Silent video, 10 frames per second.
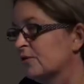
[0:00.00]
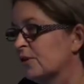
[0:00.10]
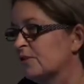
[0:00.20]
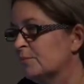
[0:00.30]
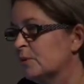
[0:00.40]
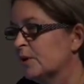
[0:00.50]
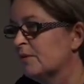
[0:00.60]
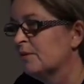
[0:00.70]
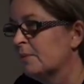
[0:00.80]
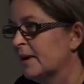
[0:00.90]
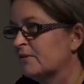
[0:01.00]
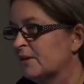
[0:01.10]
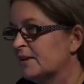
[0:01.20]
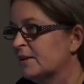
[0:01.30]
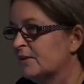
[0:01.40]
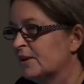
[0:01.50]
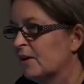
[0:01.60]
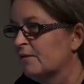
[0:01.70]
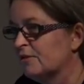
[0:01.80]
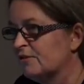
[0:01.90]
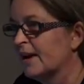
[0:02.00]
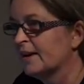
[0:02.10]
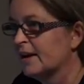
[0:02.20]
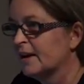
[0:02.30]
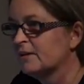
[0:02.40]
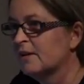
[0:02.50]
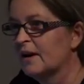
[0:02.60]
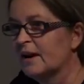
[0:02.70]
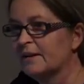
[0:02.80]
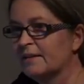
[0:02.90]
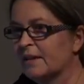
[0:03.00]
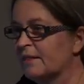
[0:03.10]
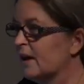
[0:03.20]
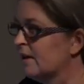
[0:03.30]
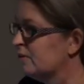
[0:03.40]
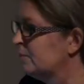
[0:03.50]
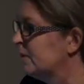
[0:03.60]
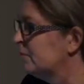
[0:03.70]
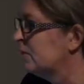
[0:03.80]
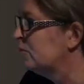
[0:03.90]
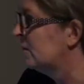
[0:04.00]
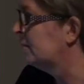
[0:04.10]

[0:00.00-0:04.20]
going to be one of the main criteria of the Dragnet, and then the other people who are